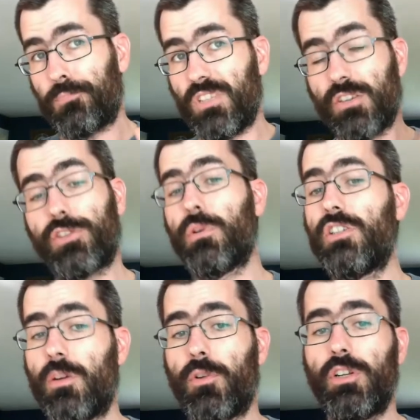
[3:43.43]
Three is
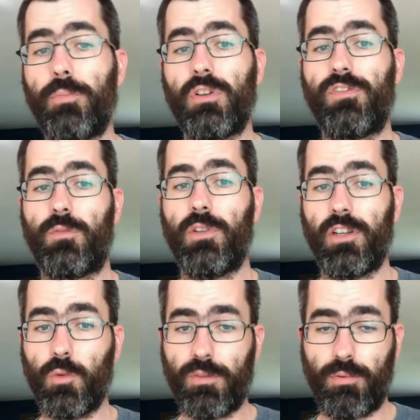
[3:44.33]
I'm already pretty familiar
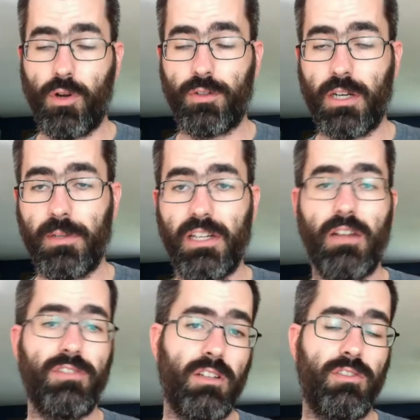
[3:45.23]
with programming and I've
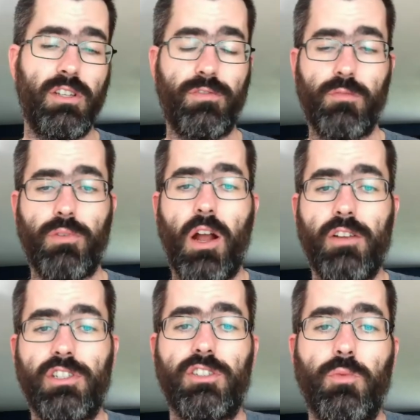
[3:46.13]
done different
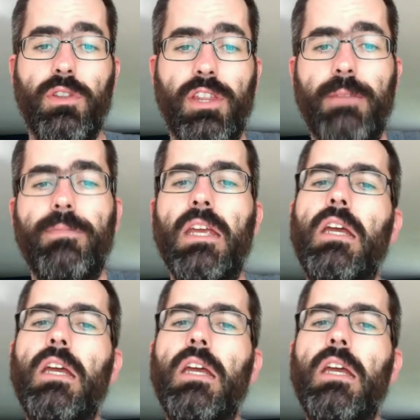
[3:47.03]
projects with it.